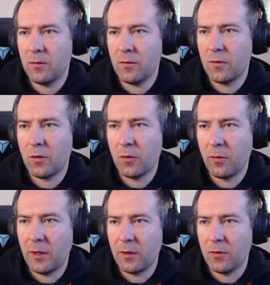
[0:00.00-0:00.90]
So
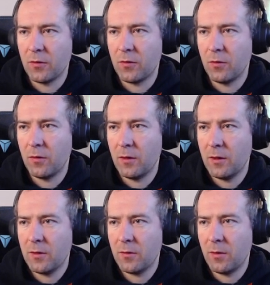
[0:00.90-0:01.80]
we can just do
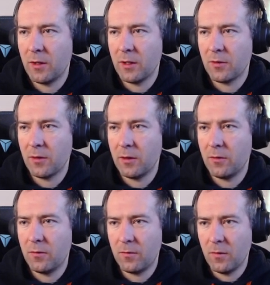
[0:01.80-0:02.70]
this, we can actually
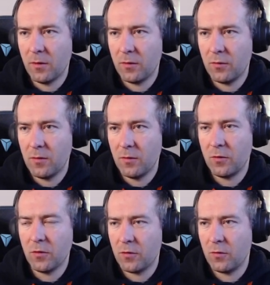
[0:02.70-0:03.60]

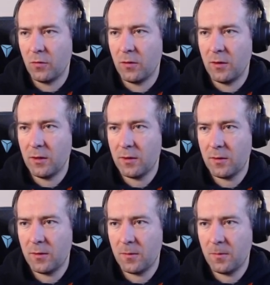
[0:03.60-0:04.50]
just do
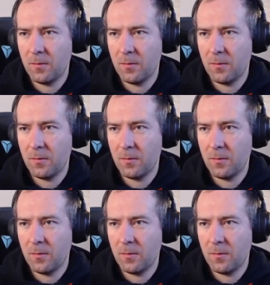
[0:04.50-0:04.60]
this.